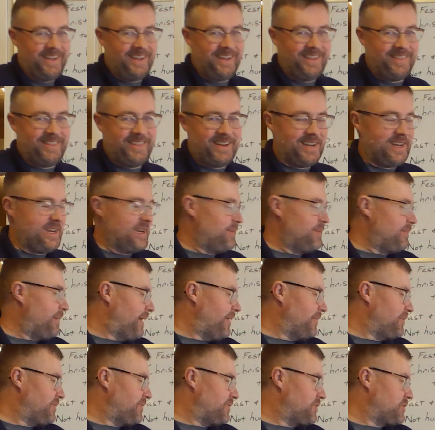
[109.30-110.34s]
And then in
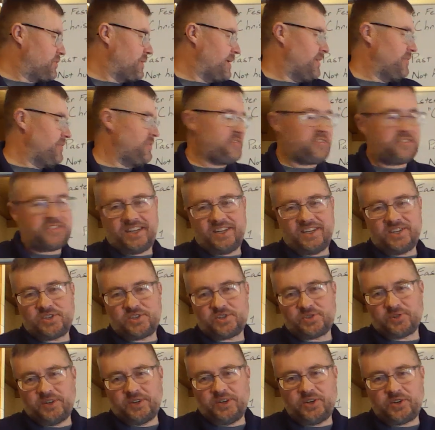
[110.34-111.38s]
about the 12th
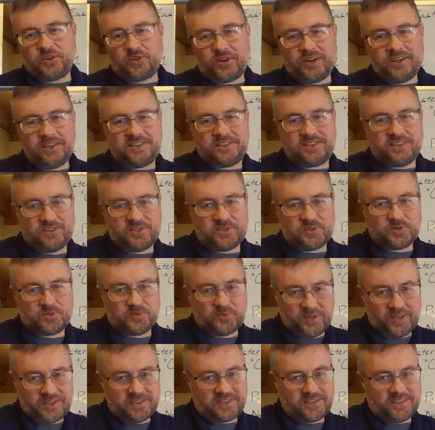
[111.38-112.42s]
century, Christ is
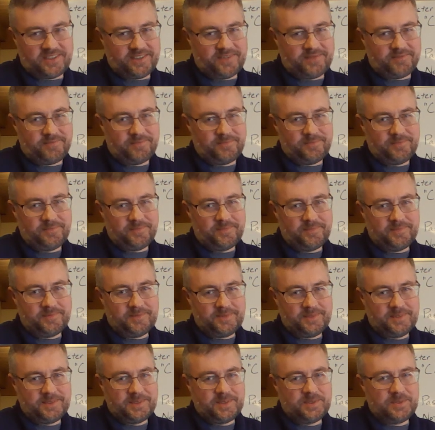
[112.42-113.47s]
arisen
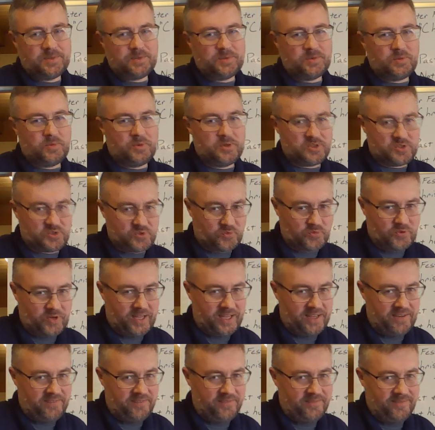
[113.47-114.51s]
was
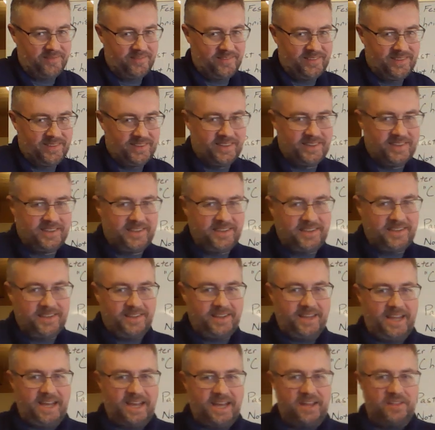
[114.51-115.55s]
written.
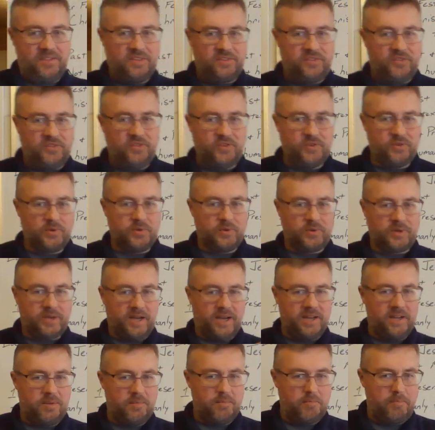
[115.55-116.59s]
And the two
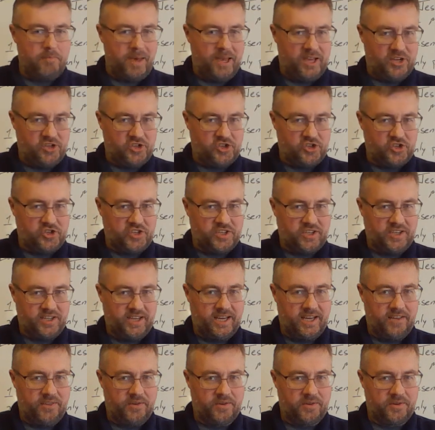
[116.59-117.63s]
kind of meshed
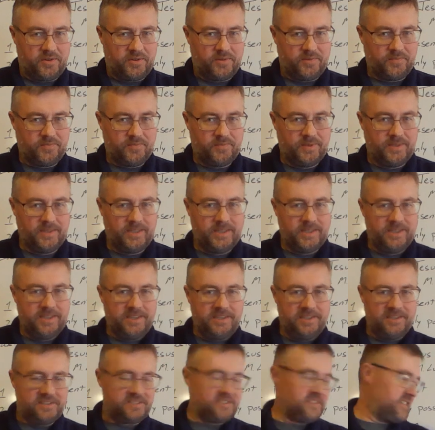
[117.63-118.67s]
together
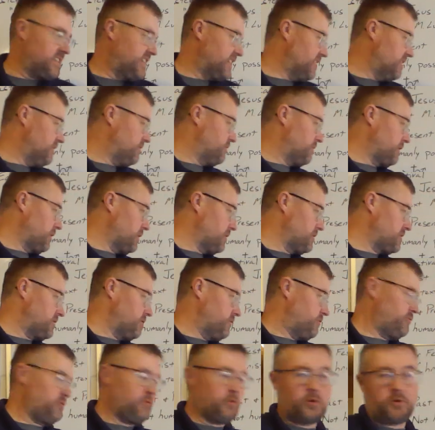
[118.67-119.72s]
you sing a verse
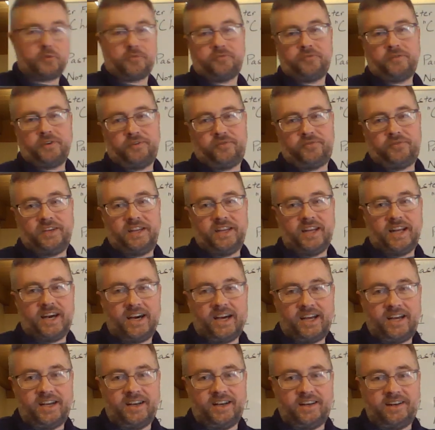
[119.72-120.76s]
of
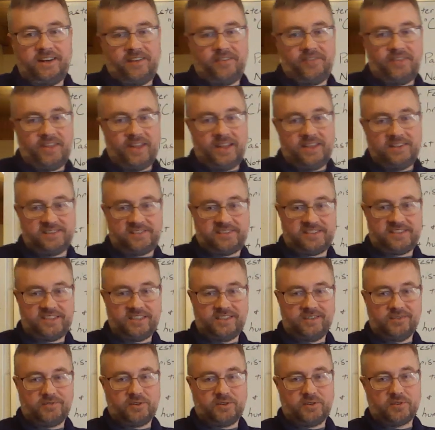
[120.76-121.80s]
459, and then you
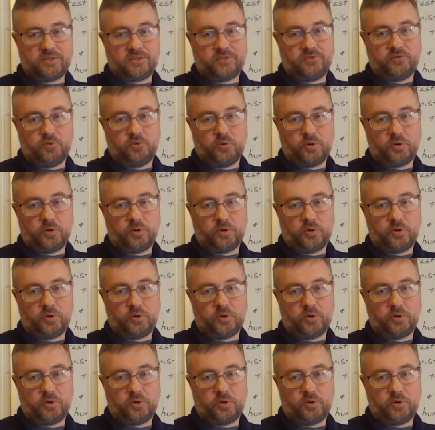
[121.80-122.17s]
sing a verse of